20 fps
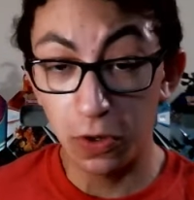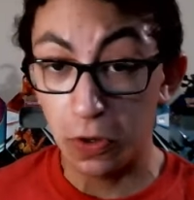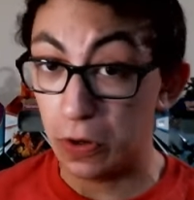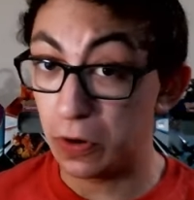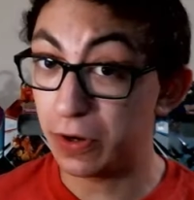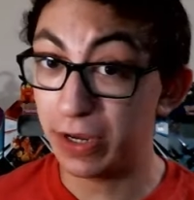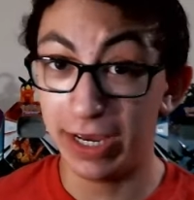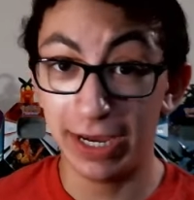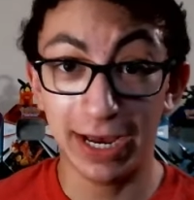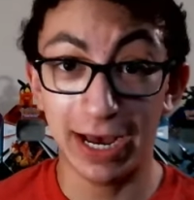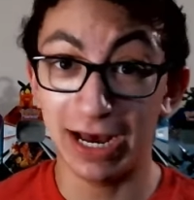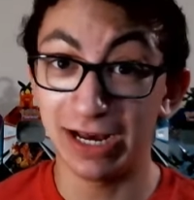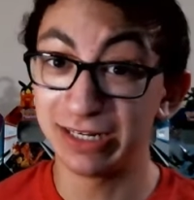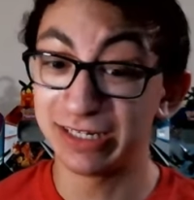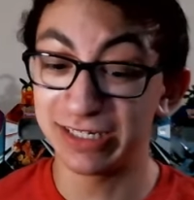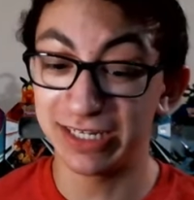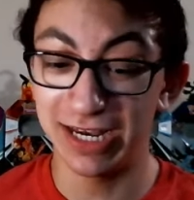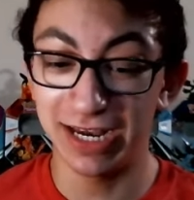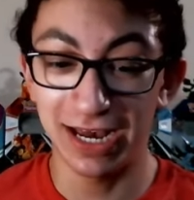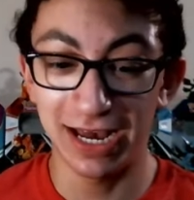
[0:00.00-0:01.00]
Okay,
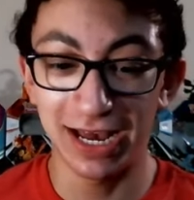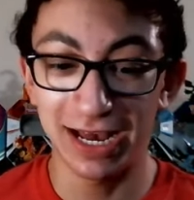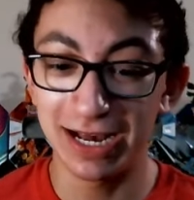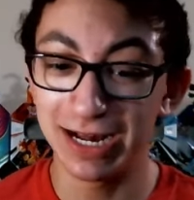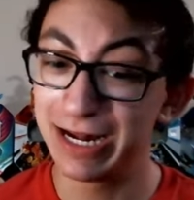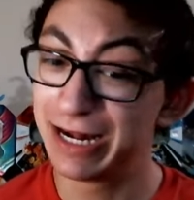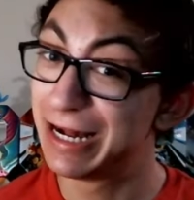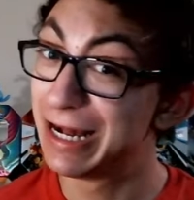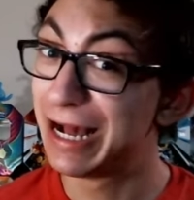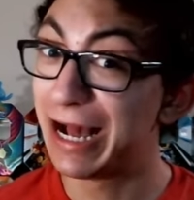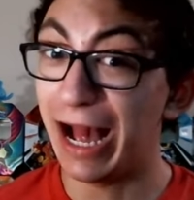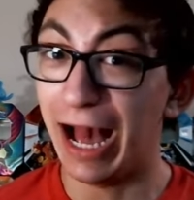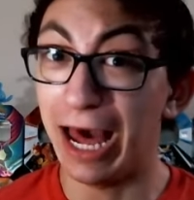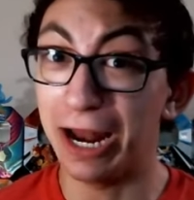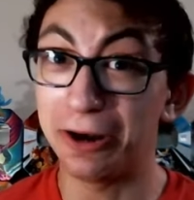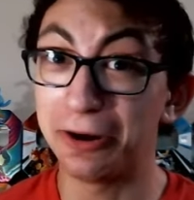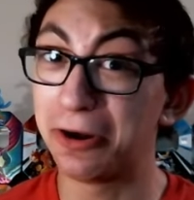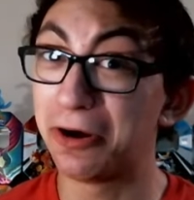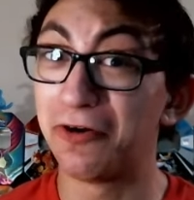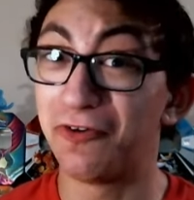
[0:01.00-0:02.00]
guys. I
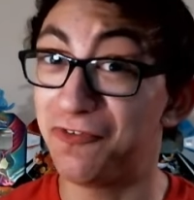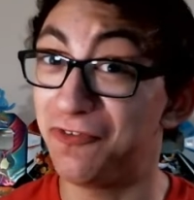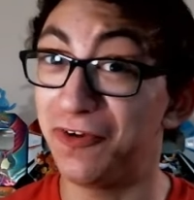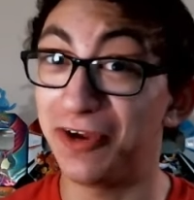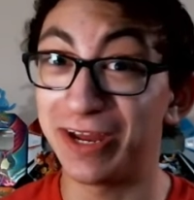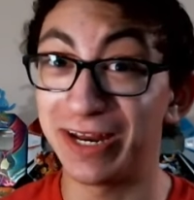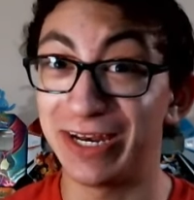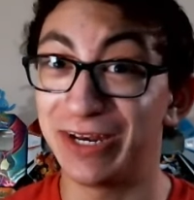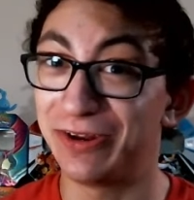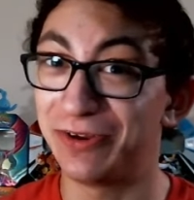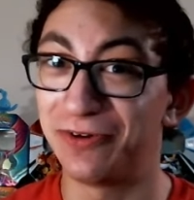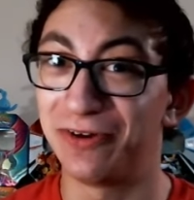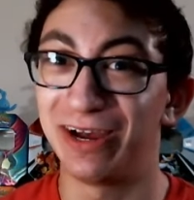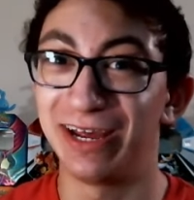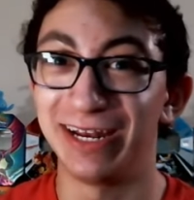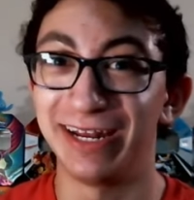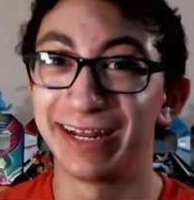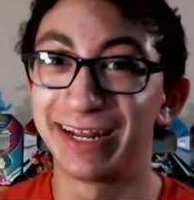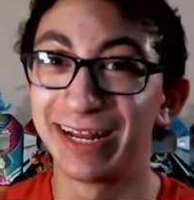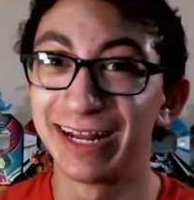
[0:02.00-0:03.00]
don't know if we can do
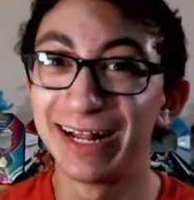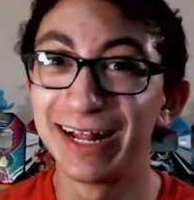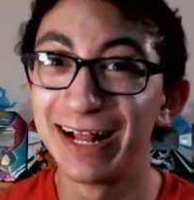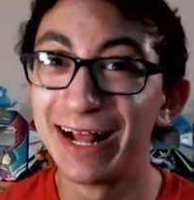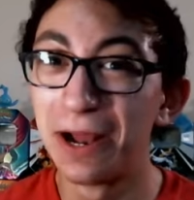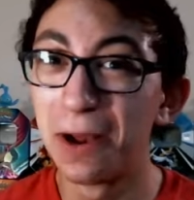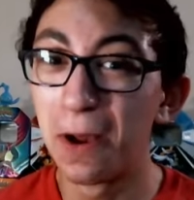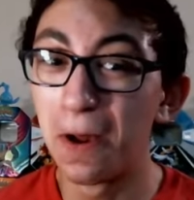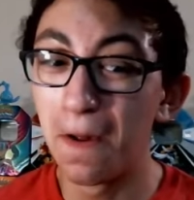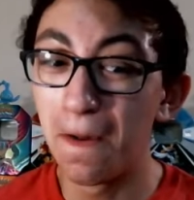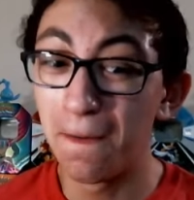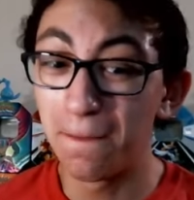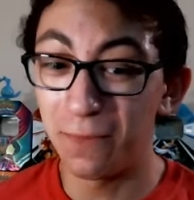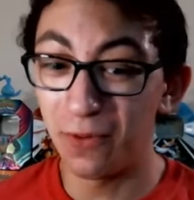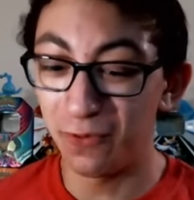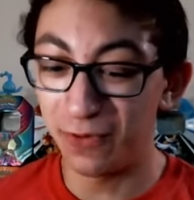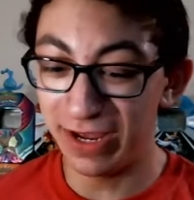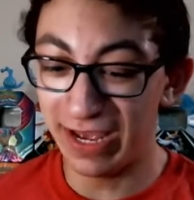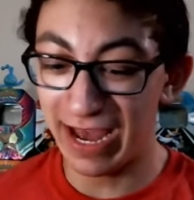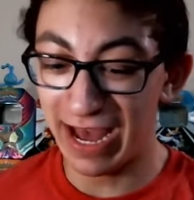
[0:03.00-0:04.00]
it. But
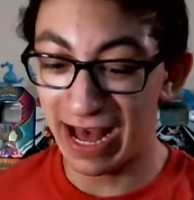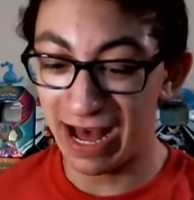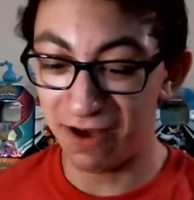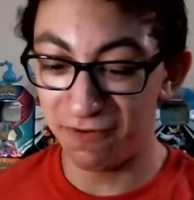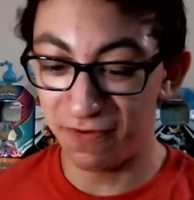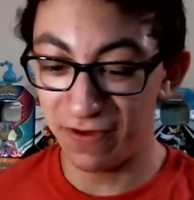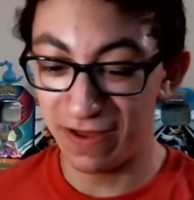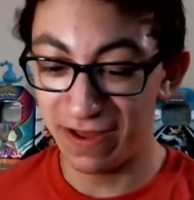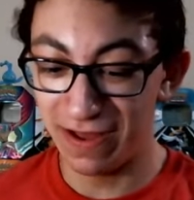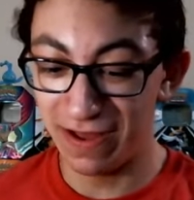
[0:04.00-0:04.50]
we have...